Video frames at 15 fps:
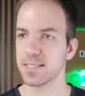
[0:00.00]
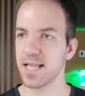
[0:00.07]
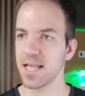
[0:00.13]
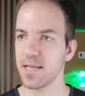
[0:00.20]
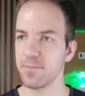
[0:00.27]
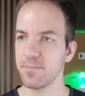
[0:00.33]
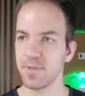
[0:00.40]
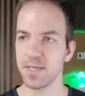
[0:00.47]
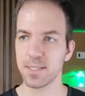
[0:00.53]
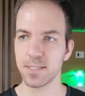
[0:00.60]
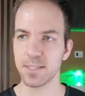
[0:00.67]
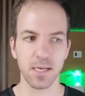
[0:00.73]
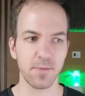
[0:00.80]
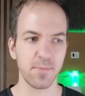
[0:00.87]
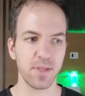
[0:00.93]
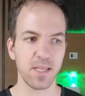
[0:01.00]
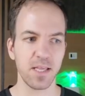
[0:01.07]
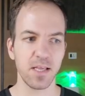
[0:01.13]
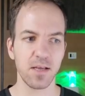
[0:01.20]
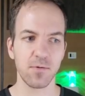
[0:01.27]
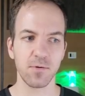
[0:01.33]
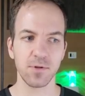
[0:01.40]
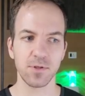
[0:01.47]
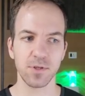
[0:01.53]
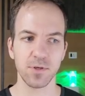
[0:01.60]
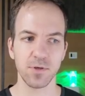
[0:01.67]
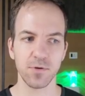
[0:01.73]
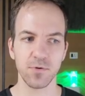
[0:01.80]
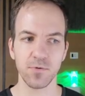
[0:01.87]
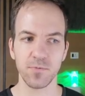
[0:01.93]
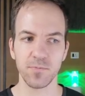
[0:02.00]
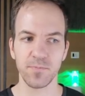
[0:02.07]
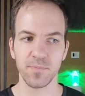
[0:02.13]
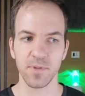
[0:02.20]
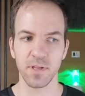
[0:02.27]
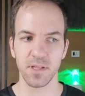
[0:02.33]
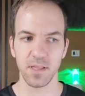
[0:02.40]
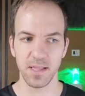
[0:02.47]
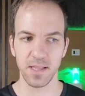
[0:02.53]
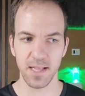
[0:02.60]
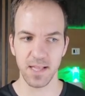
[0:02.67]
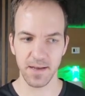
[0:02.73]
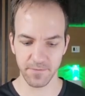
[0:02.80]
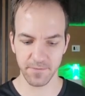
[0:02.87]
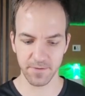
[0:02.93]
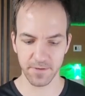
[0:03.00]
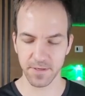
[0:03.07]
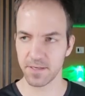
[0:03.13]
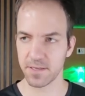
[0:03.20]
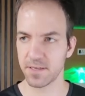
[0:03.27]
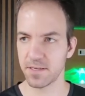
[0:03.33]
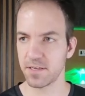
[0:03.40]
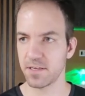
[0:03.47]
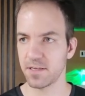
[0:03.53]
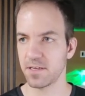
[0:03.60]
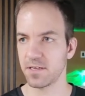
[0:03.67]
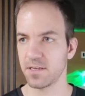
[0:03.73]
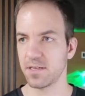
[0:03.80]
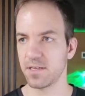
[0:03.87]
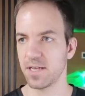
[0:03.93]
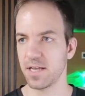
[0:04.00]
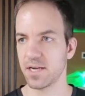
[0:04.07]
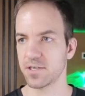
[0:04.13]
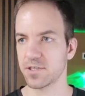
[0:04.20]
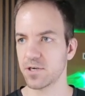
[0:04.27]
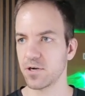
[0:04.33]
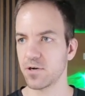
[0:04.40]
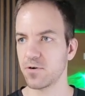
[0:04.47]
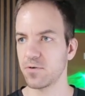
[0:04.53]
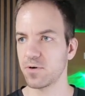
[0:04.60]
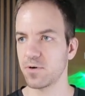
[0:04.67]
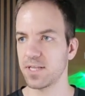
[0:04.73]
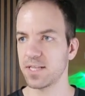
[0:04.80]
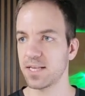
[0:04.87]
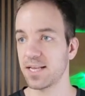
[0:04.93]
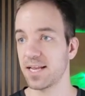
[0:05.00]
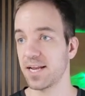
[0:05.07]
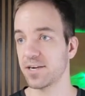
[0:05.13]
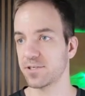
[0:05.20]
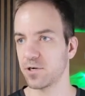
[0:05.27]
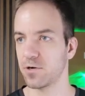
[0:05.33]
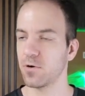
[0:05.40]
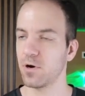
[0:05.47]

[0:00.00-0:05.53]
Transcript: name is going to be equal to left arrow and then arrow.